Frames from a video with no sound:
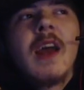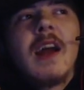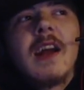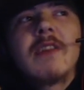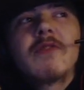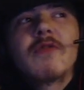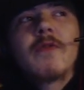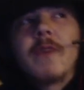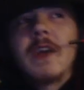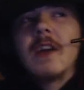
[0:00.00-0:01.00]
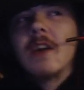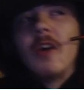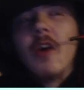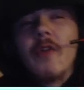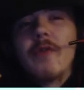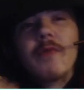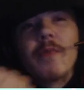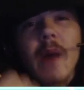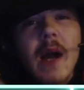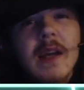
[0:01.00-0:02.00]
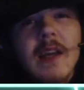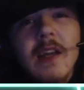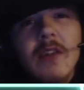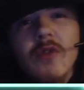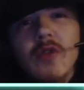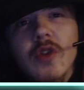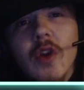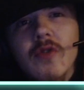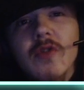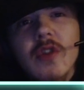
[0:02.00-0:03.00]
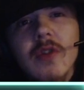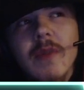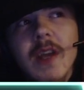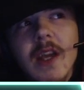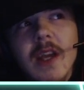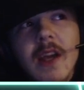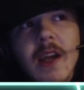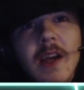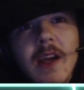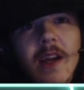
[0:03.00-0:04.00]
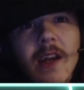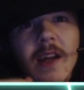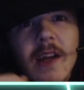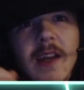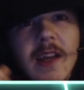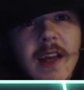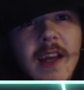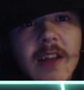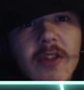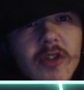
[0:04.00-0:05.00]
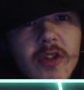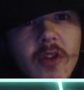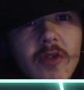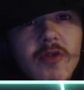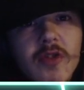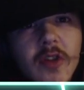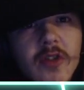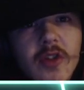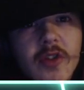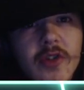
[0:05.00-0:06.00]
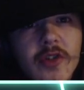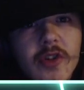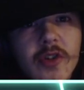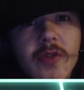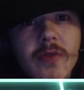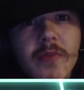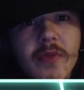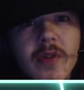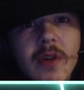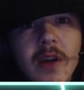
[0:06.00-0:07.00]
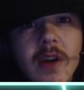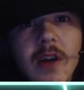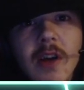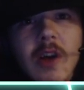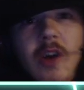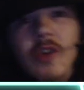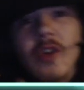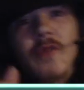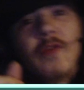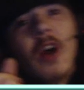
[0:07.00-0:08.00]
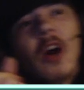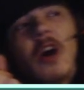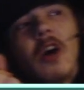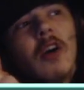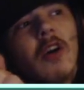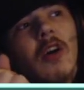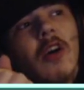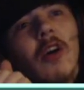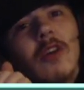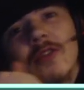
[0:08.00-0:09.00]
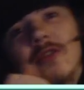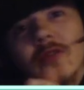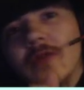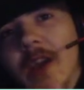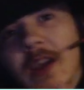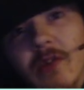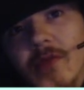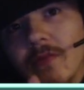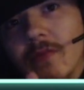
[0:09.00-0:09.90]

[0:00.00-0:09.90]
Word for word: is think of packing sausage meat into those sausage tubes. You've got all the stuff getting